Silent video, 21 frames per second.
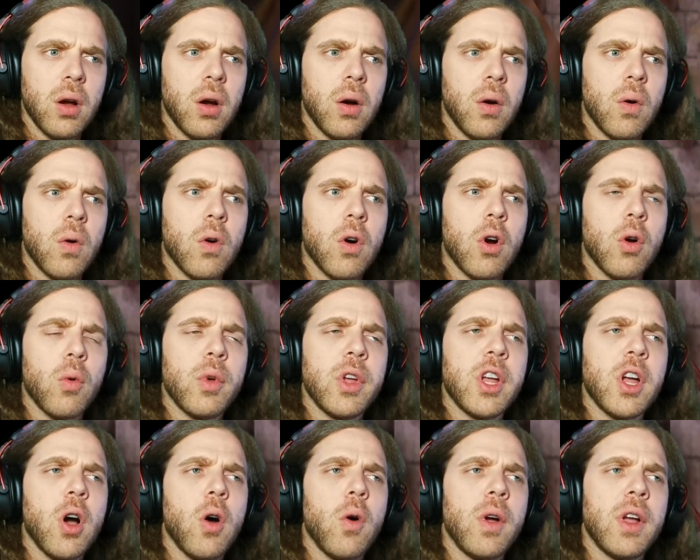Or are we
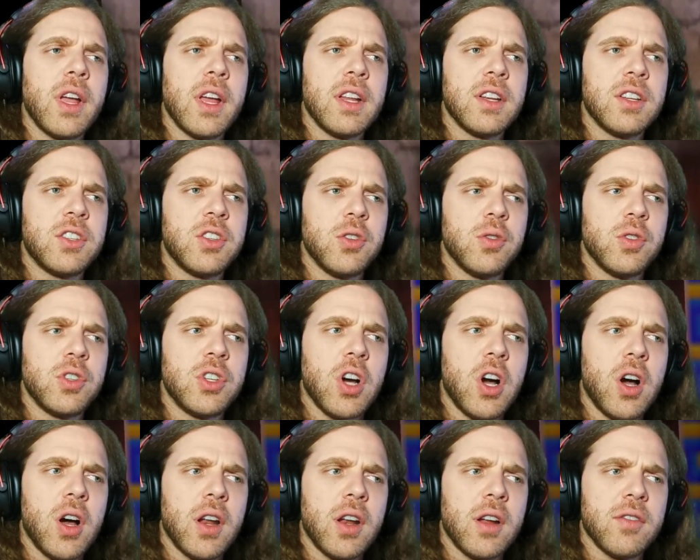going into
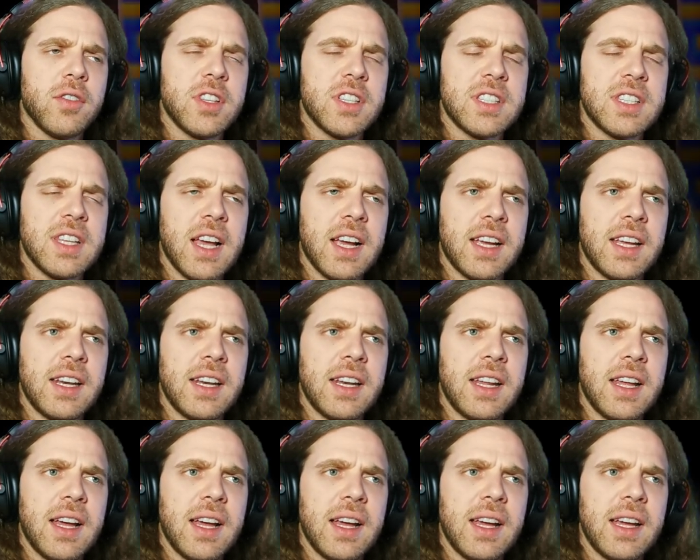dawn of the second
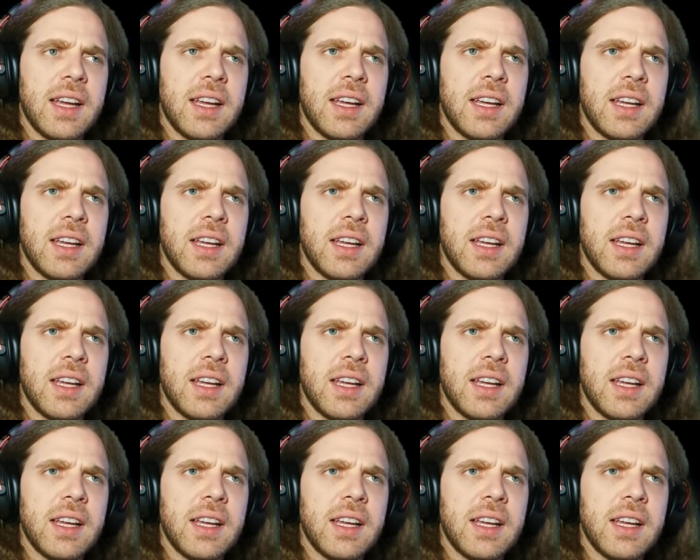day?